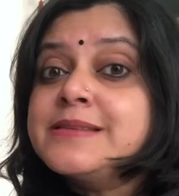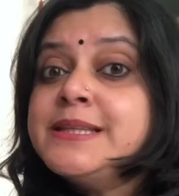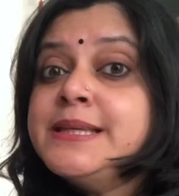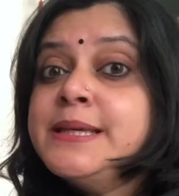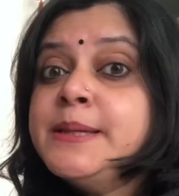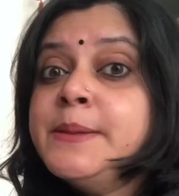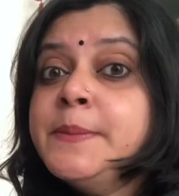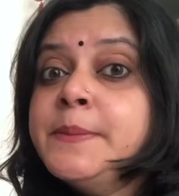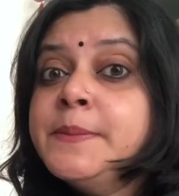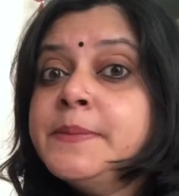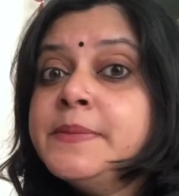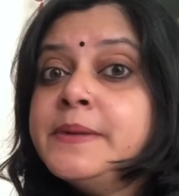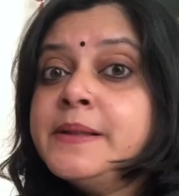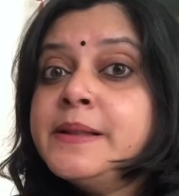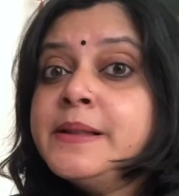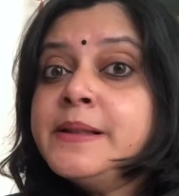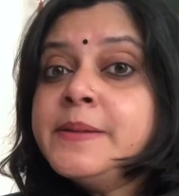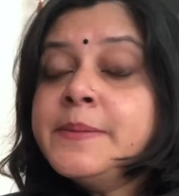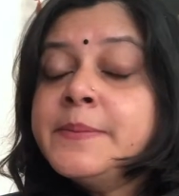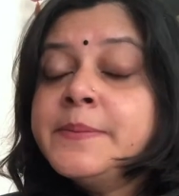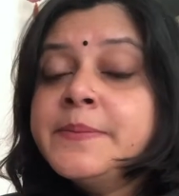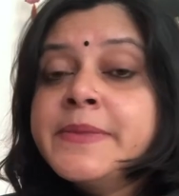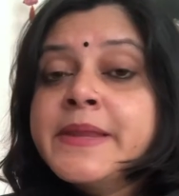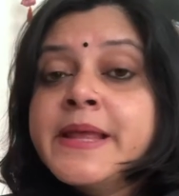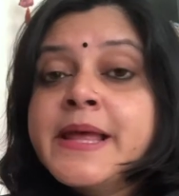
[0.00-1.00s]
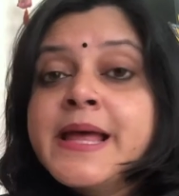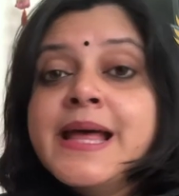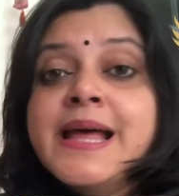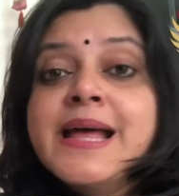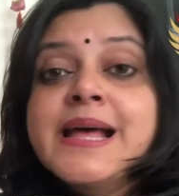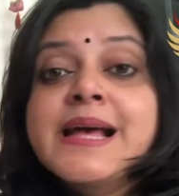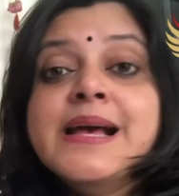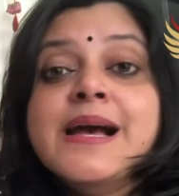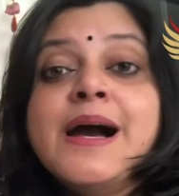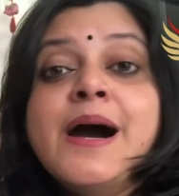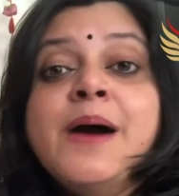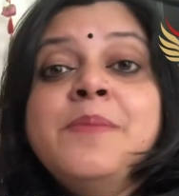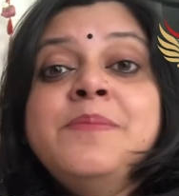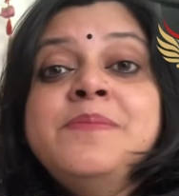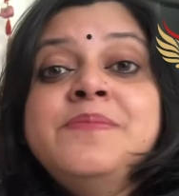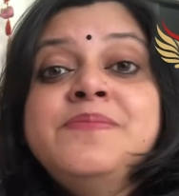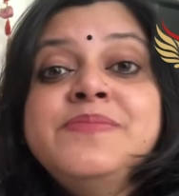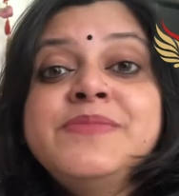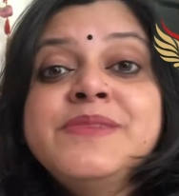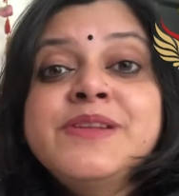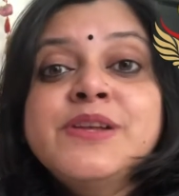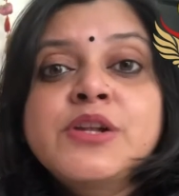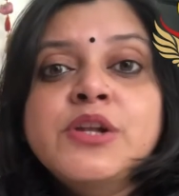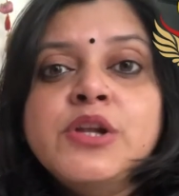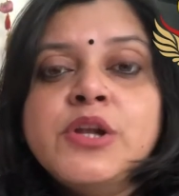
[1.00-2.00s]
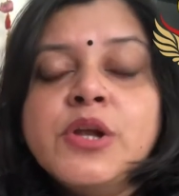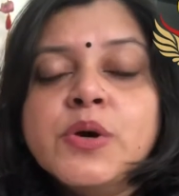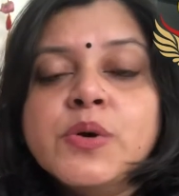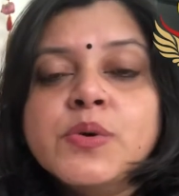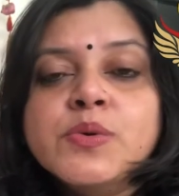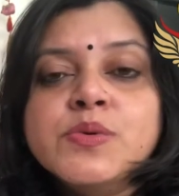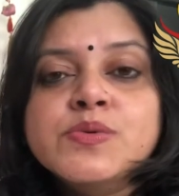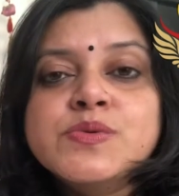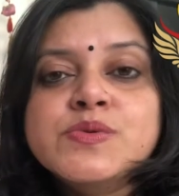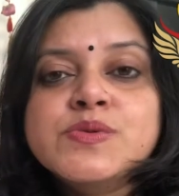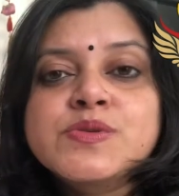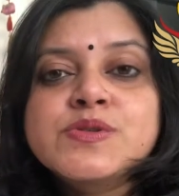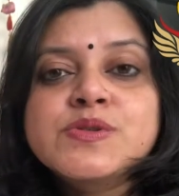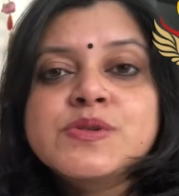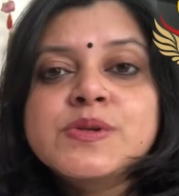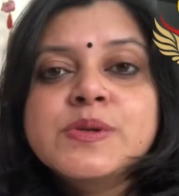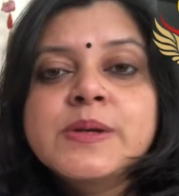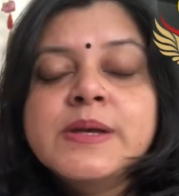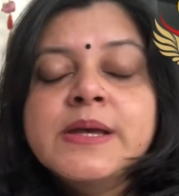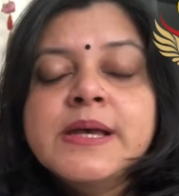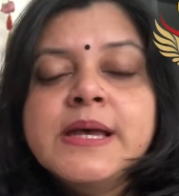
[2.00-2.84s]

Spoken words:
thimble. Come close."